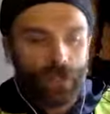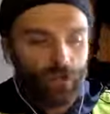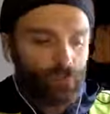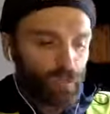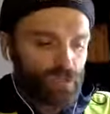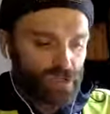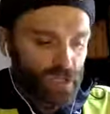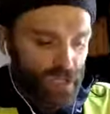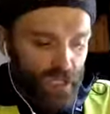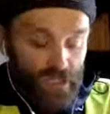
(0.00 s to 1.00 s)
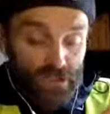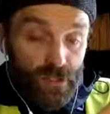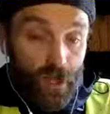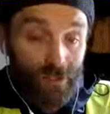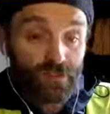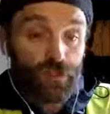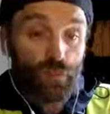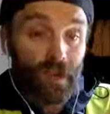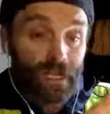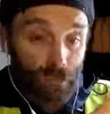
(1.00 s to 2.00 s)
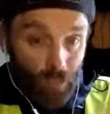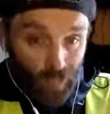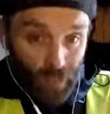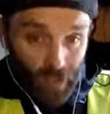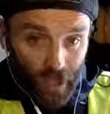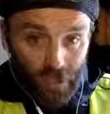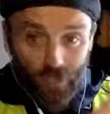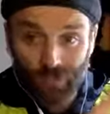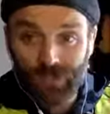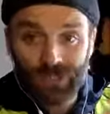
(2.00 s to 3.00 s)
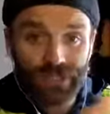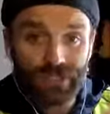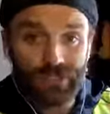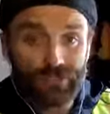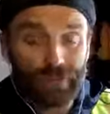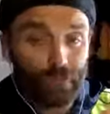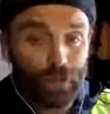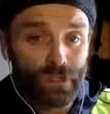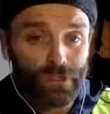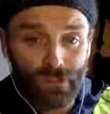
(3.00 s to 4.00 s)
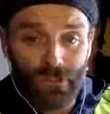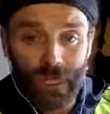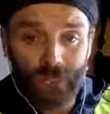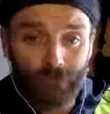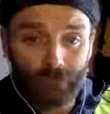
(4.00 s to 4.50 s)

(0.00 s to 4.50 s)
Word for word: Folks, it is time to wake up and come to Jesus before it is too late.